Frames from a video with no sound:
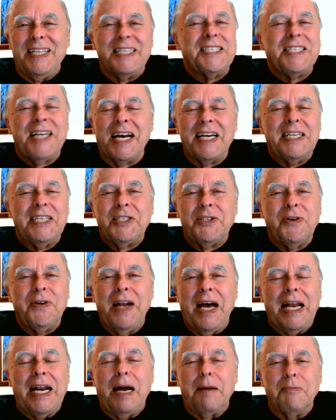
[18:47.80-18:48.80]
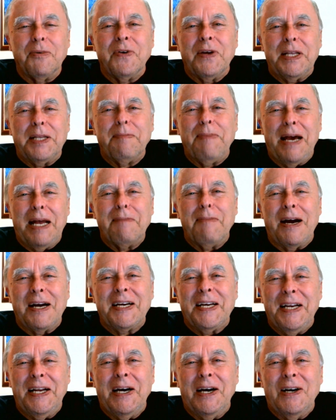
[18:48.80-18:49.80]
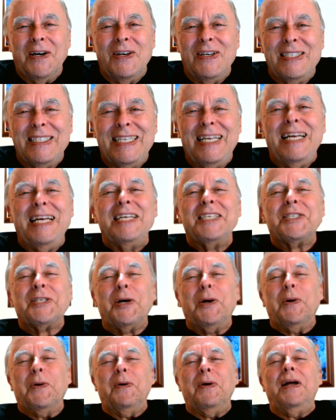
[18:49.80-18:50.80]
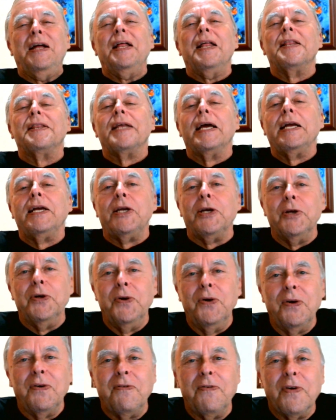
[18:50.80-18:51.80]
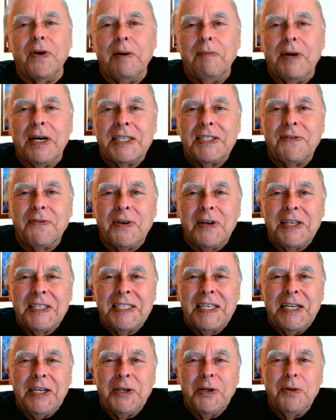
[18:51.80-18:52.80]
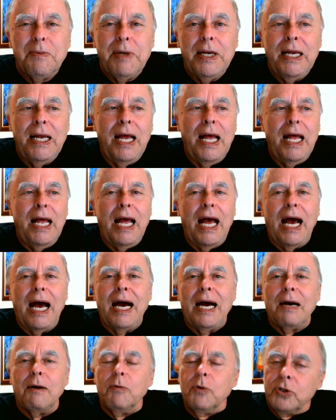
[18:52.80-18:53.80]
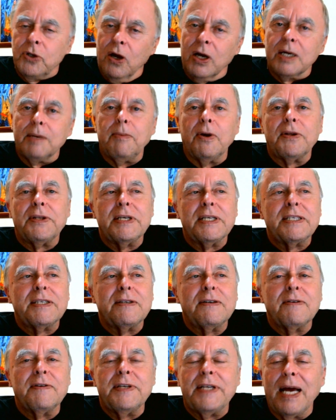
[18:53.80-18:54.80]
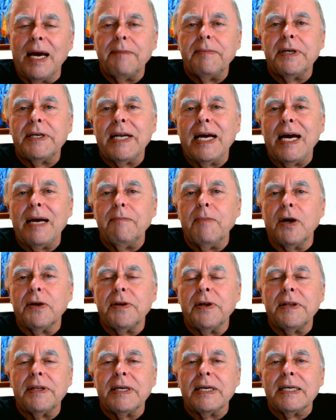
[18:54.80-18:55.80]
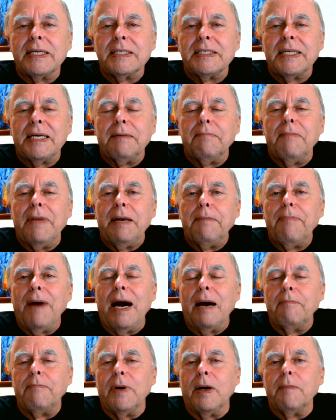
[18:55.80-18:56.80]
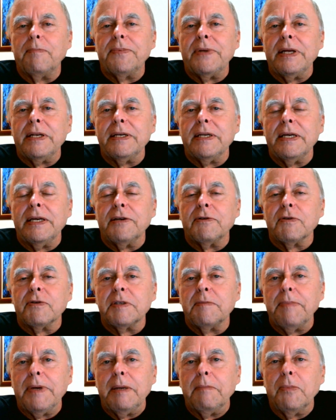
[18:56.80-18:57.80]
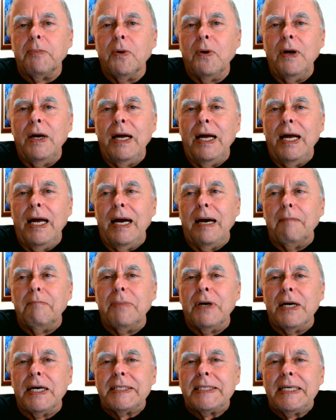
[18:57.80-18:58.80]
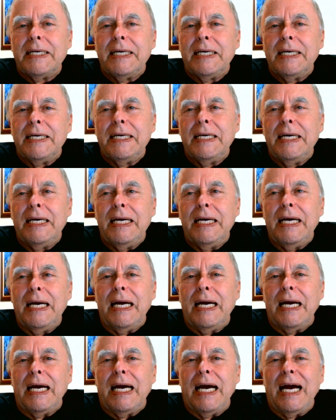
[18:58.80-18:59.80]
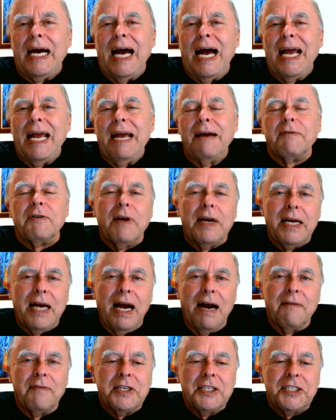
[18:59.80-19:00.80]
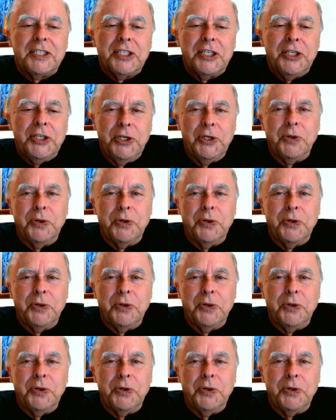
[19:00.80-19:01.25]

the Chinese do not operate the Panama Canal. So thank you very much for listening to me. We'll talk about this from time to time, other things that may pop up that interest people. But I have great confidence in